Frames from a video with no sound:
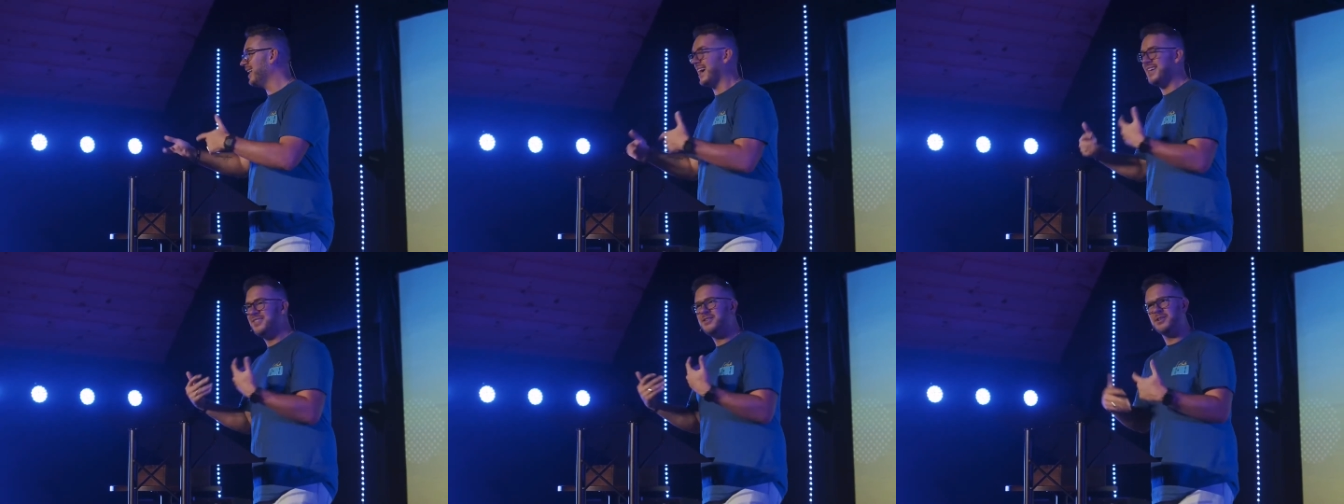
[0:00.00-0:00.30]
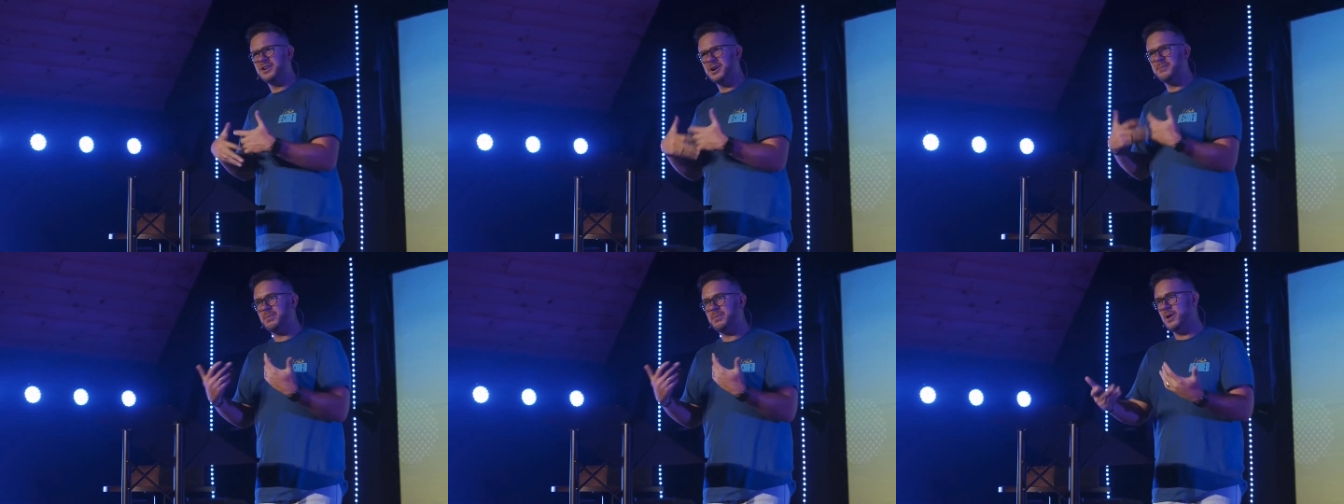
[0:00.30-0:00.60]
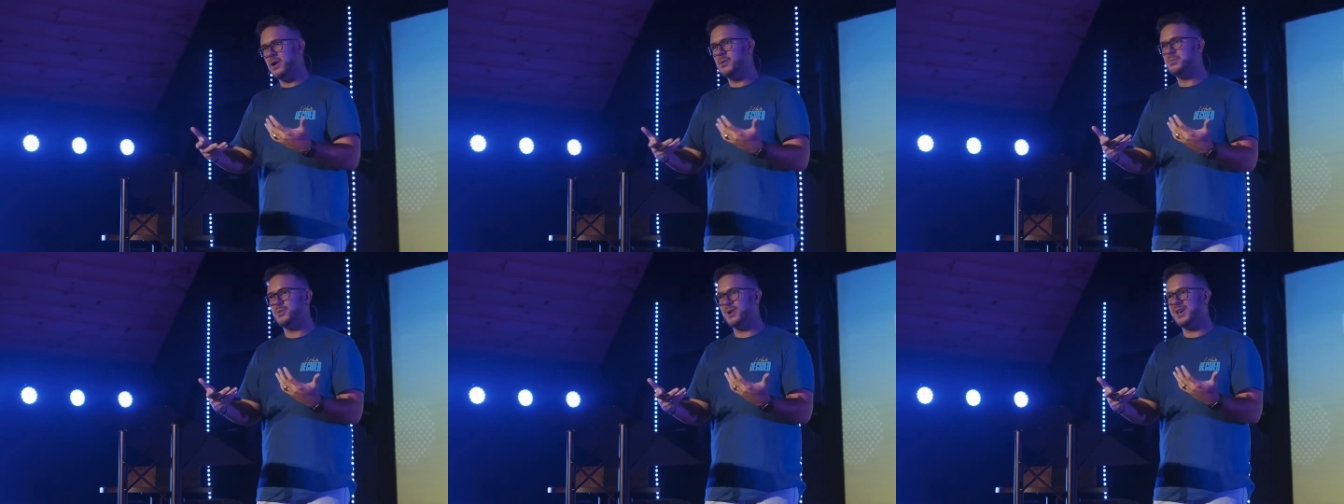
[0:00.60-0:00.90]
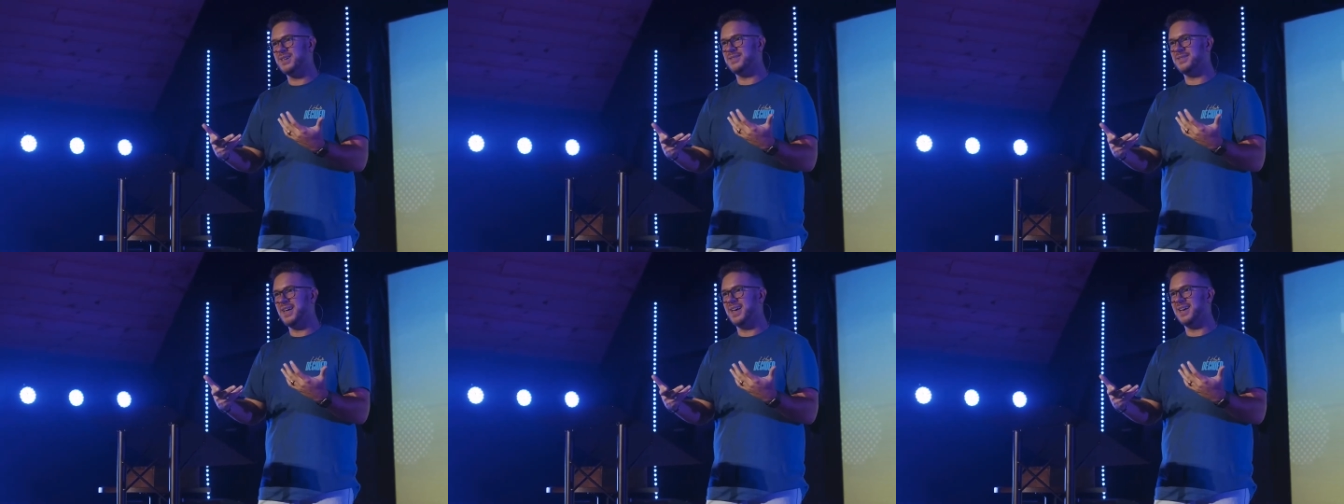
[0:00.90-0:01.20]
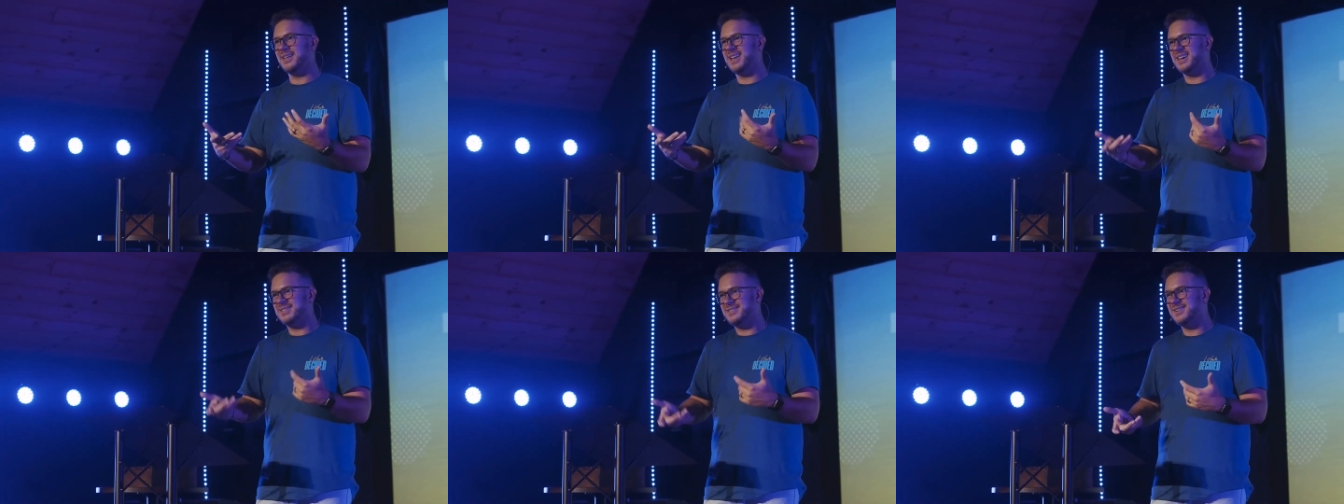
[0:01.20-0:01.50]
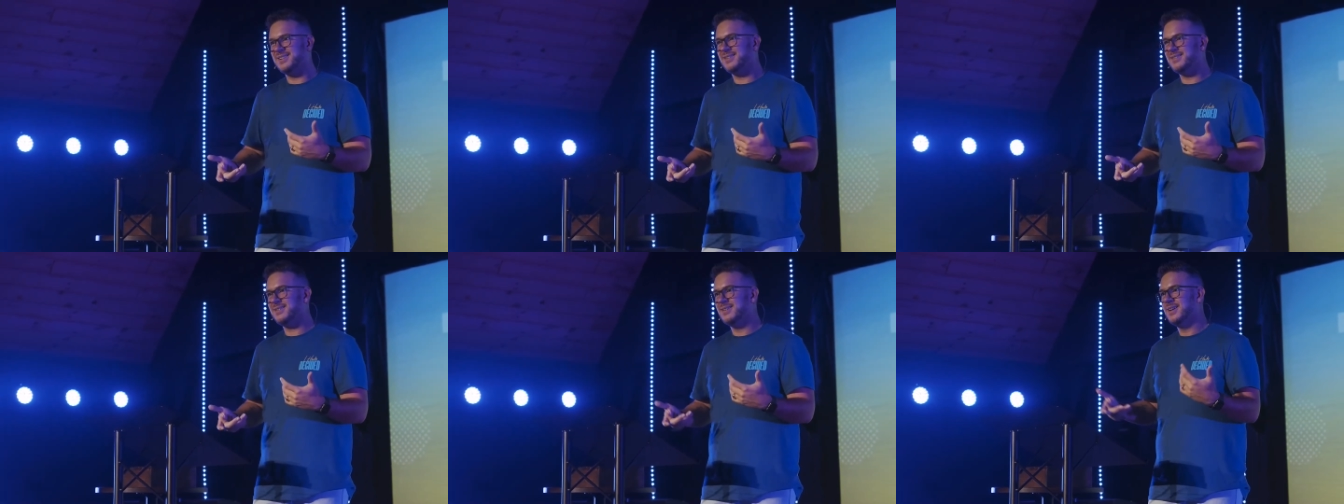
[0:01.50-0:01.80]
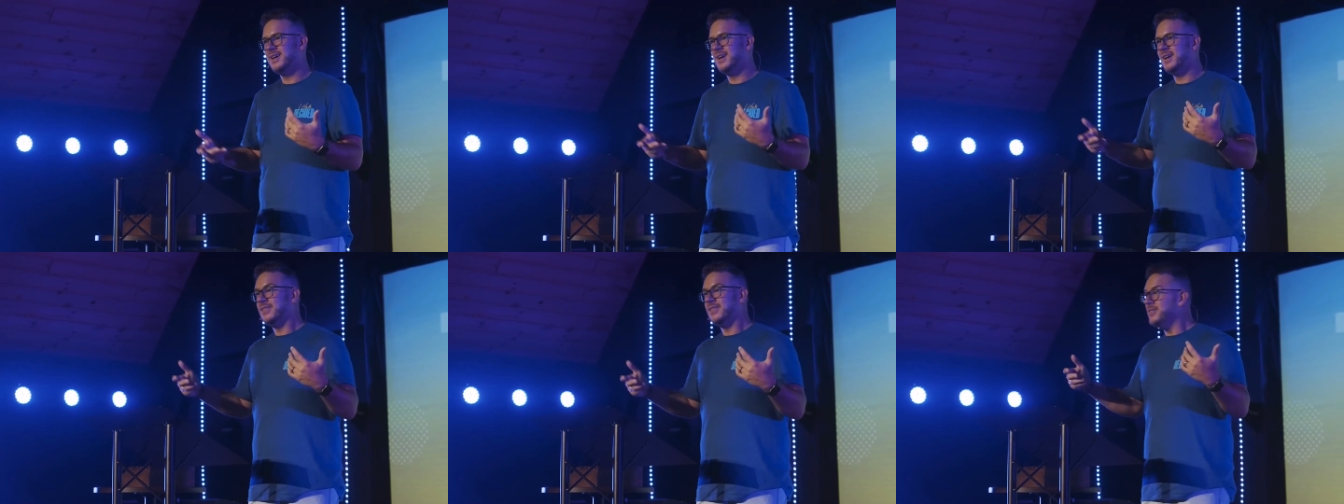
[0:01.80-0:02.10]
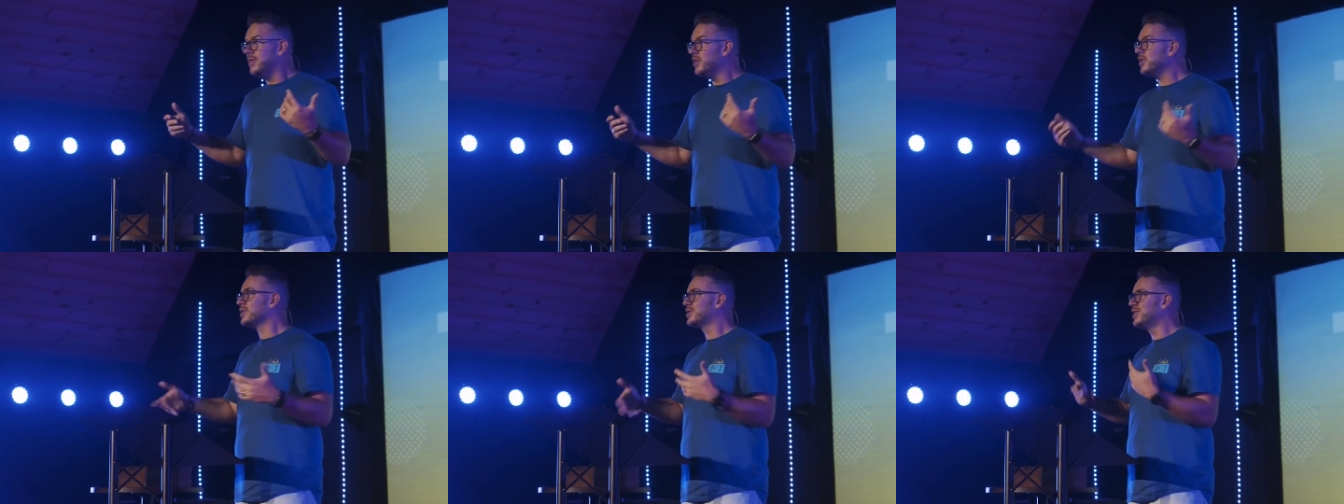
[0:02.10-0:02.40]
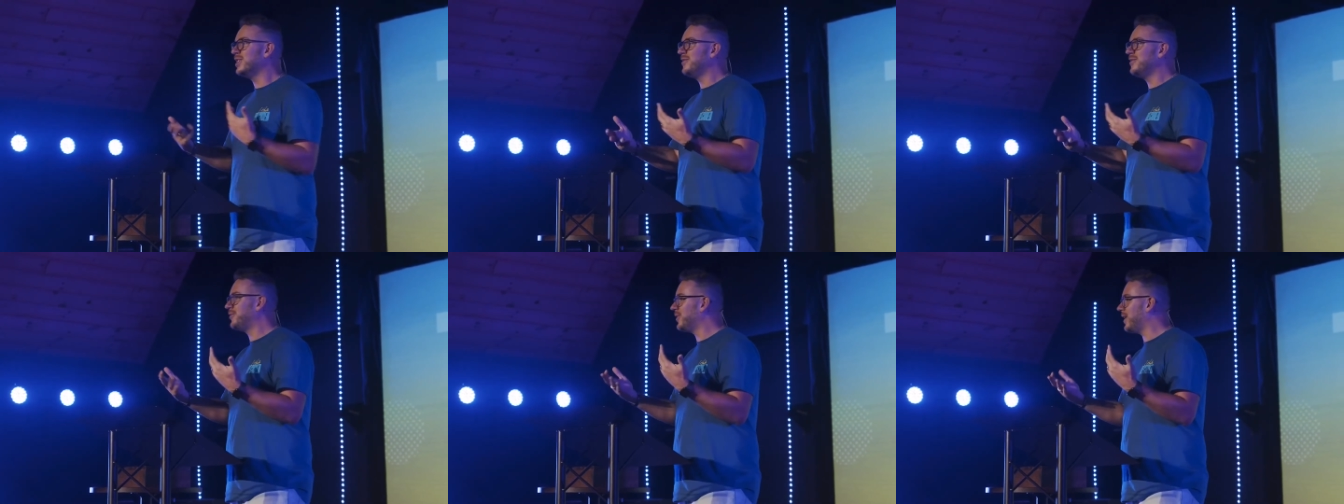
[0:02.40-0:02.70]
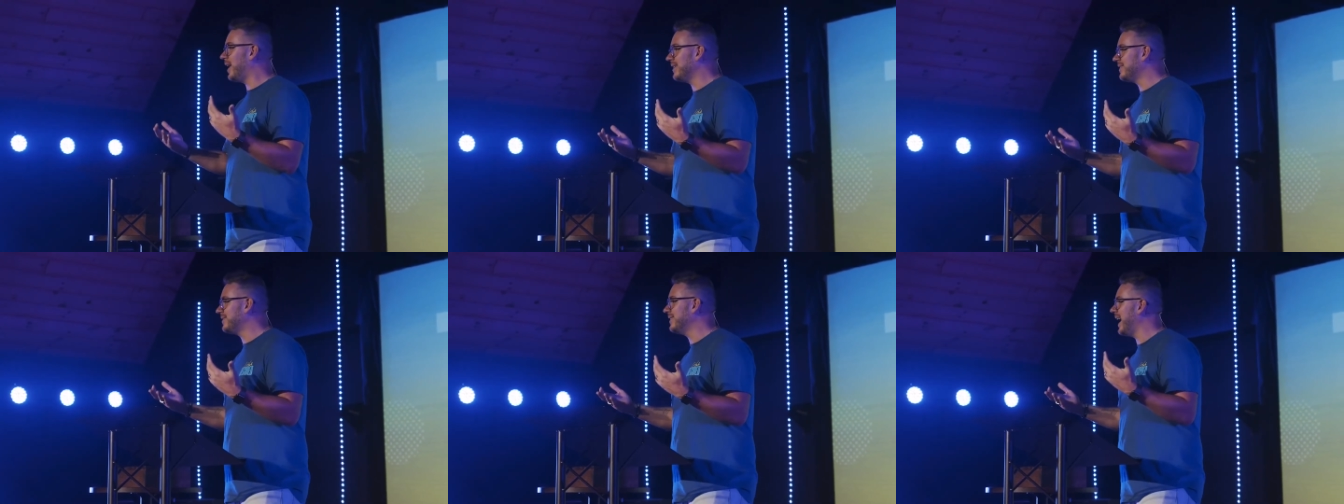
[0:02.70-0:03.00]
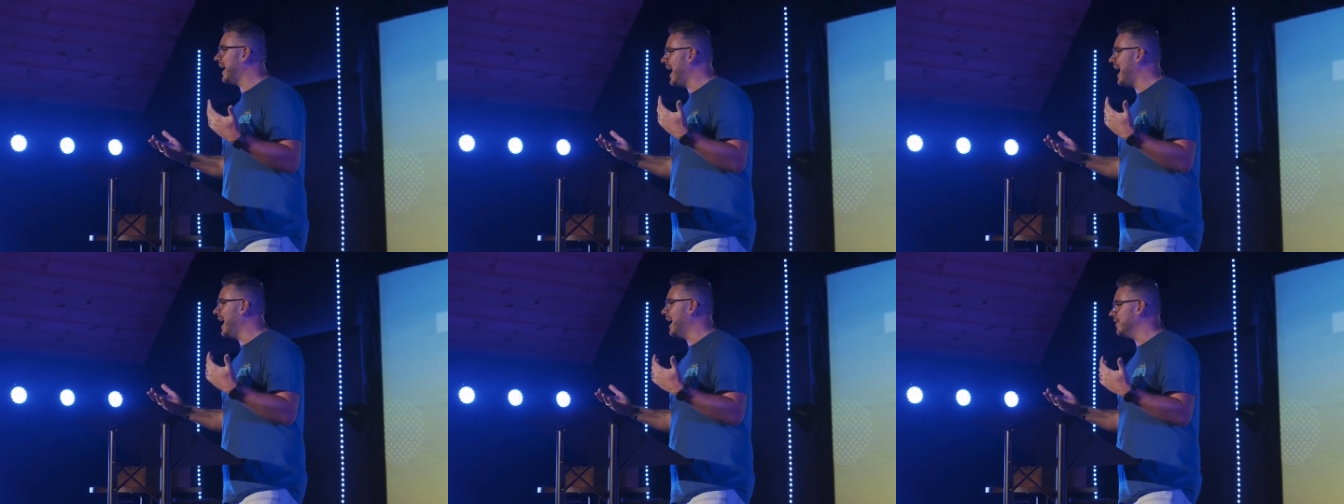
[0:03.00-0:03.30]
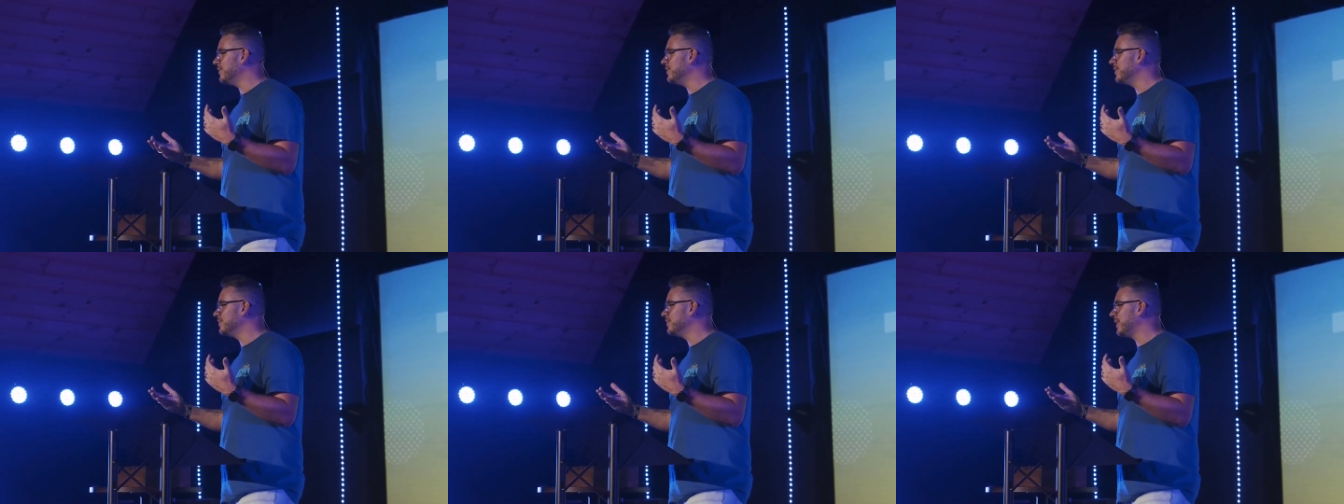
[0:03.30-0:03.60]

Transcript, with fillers: and they're an appropriate thing. Like they're, they're good for us to have.